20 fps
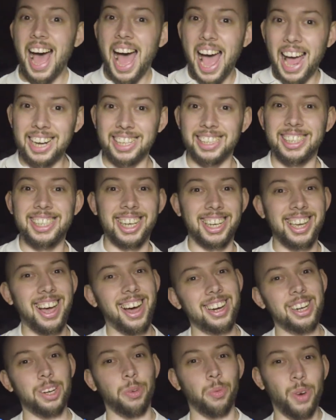and to
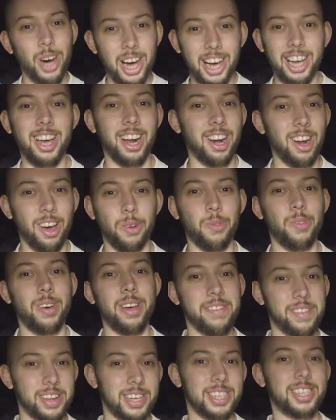kind of work along
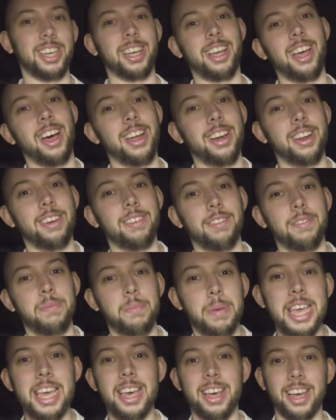with and to kind of
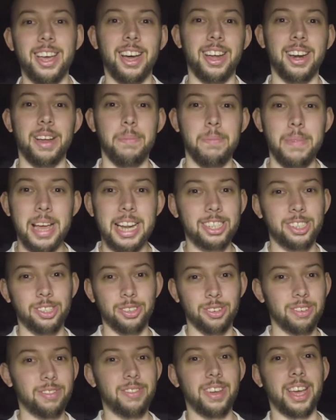be a kind of
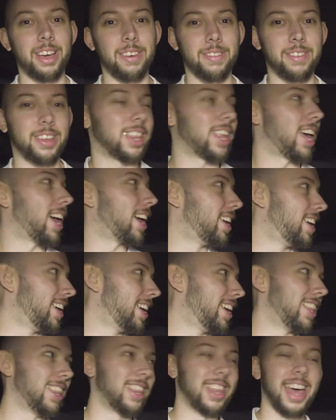mentor figure for that,
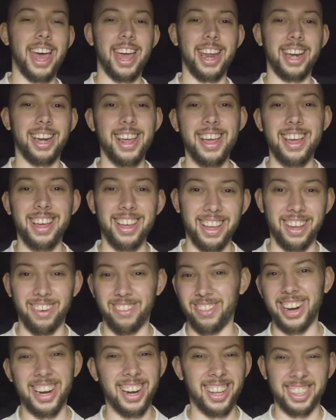then I
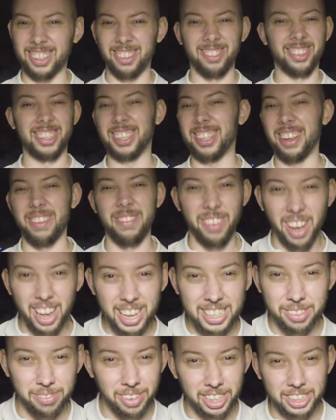realise I'm just
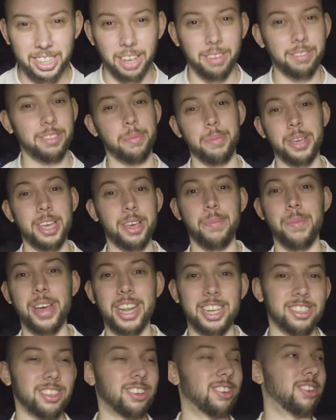inviting myself to be your
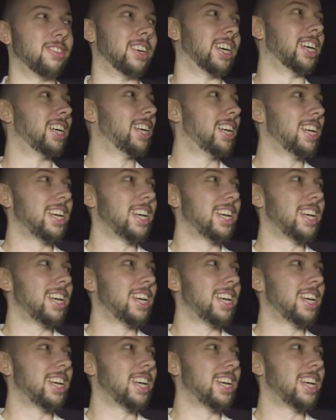mentor, but,